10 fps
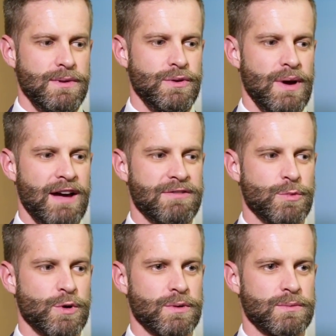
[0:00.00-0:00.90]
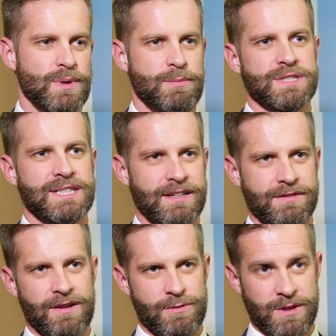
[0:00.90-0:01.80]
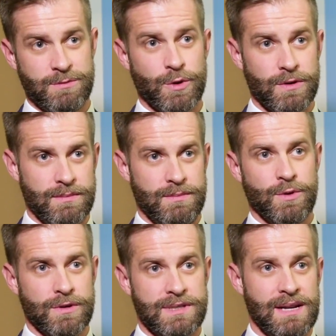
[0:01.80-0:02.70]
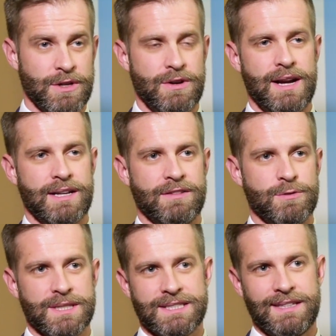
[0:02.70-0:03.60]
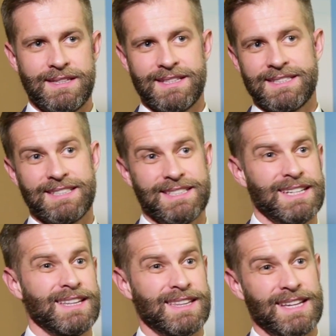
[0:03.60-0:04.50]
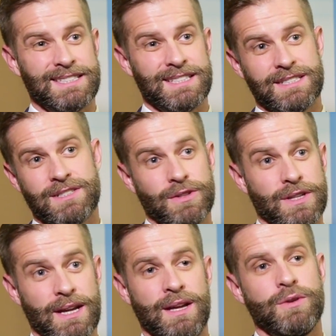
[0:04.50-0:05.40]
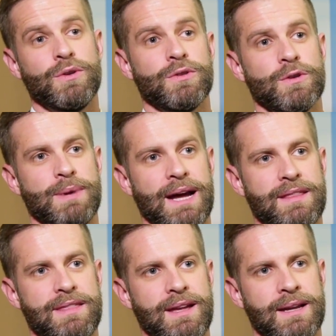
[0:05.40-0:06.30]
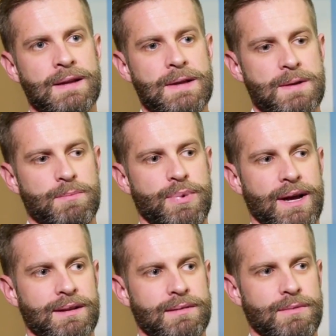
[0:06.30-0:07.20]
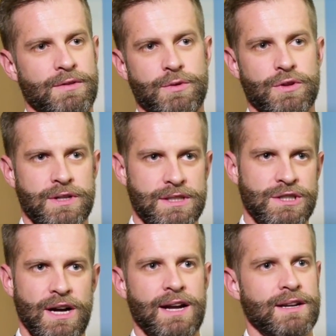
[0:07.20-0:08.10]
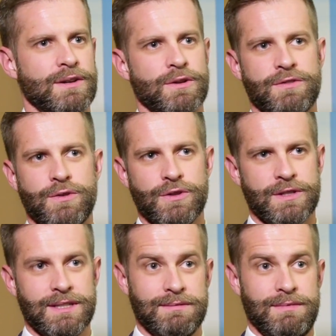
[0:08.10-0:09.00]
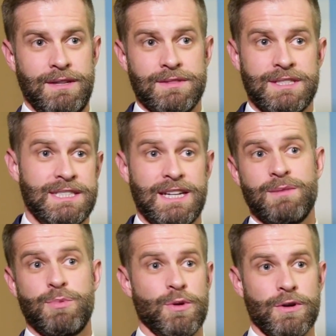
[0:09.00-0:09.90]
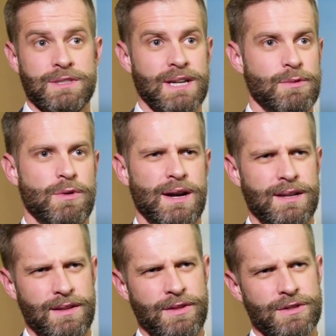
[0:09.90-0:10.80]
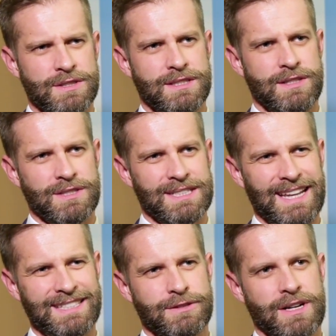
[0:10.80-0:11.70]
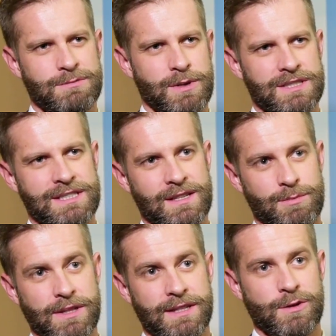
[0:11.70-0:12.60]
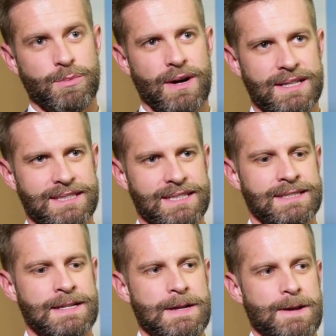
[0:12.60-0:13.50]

You have more representative governments, more democratic governments. That's not to say that that's necessarily a good or a bad thing, but if we look at China or if you look at even Singapore, Taiwan, there's less transparency in the political process.